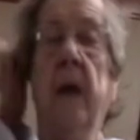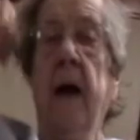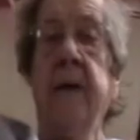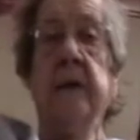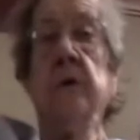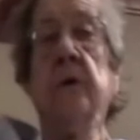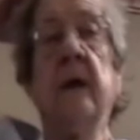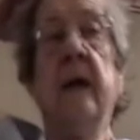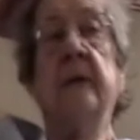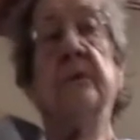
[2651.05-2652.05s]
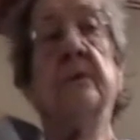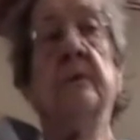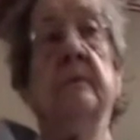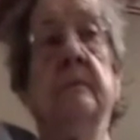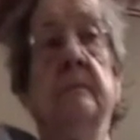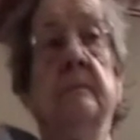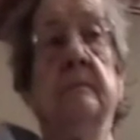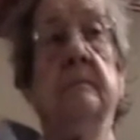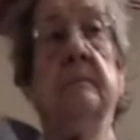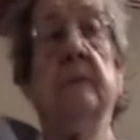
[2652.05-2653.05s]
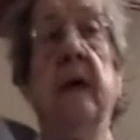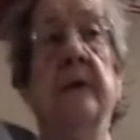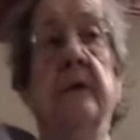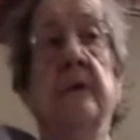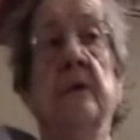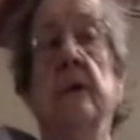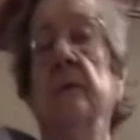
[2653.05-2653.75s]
I didn't go to high school. I didn't go,